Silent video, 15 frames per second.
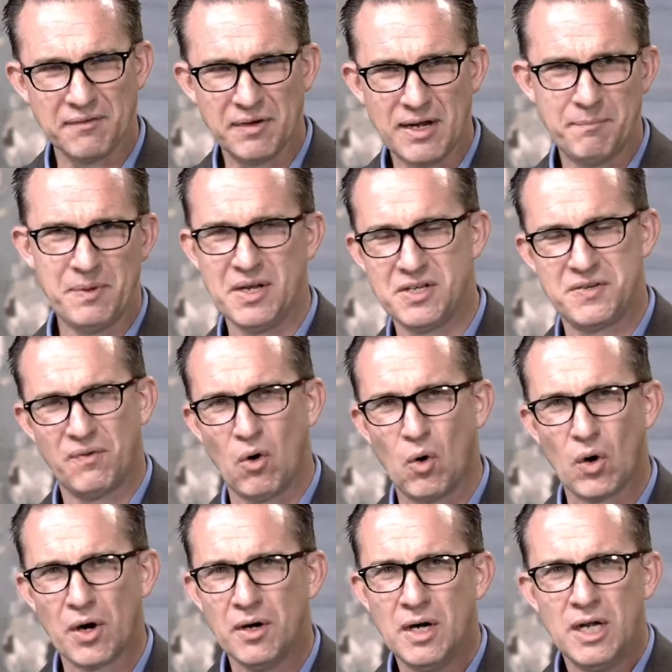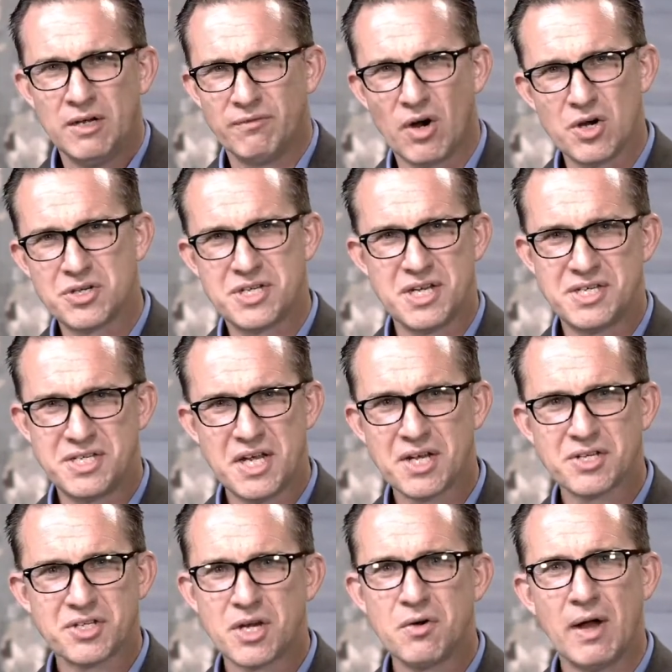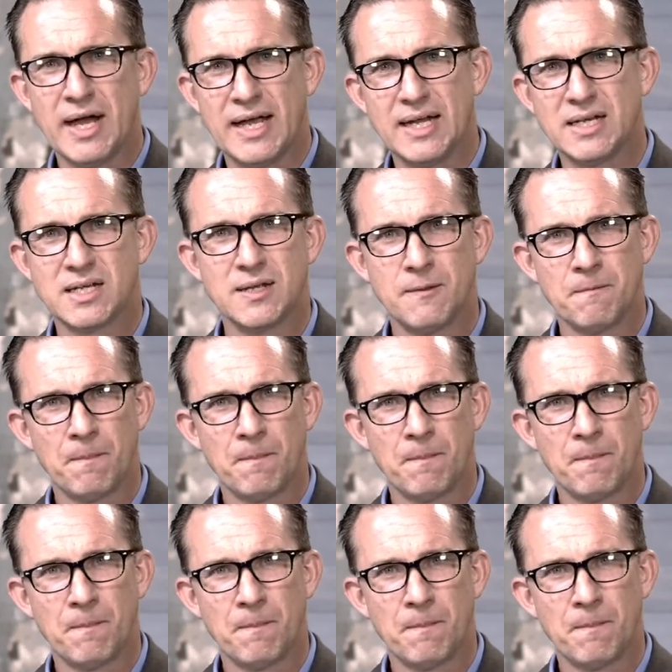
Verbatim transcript: Philippians 4, verses 6 through 8.